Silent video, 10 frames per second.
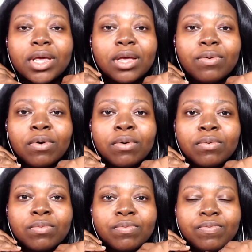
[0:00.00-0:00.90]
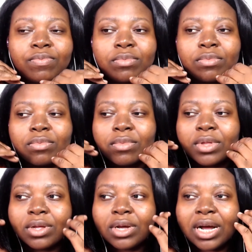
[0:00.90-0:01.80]
Kinro
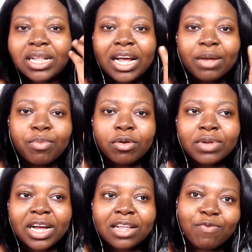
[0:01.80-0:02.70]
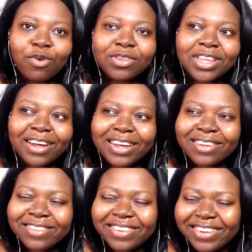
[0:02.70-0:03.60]
had eyebrows, had fuzzy
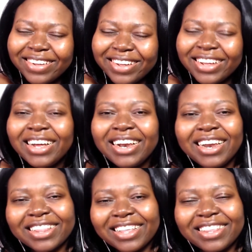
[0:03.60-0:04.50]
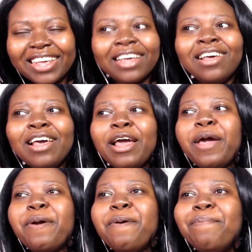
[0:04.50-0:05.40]
eyes, like they say,
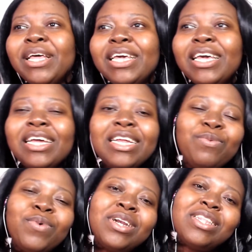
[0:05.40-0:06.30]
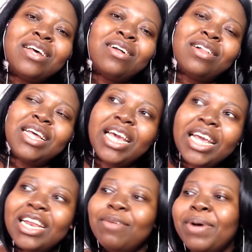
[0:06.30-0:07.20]
but he didn't want to tell
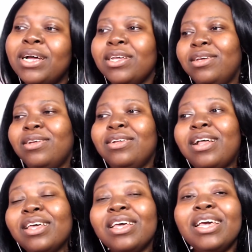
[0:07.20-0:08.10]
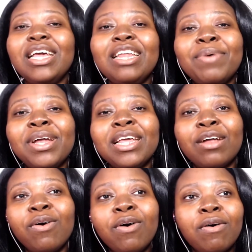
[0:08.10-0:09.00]
anybody, like anybody
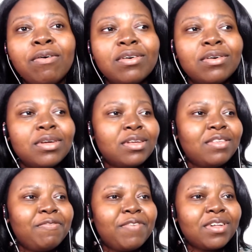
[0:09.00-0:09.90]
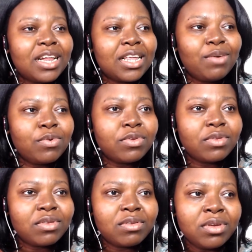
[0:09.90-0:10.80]
at all, because he felt like he
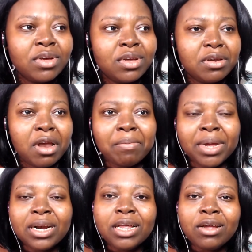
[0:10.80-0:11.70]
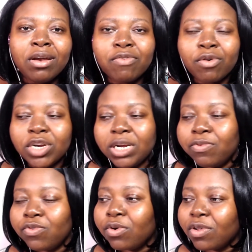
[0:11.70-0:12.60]
was not manly enough or
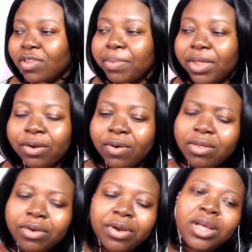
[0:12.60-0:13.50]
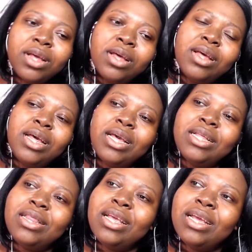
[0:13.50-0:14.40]
shameful or something or other.
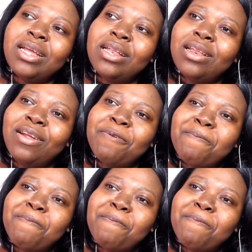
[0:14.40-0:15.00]
And then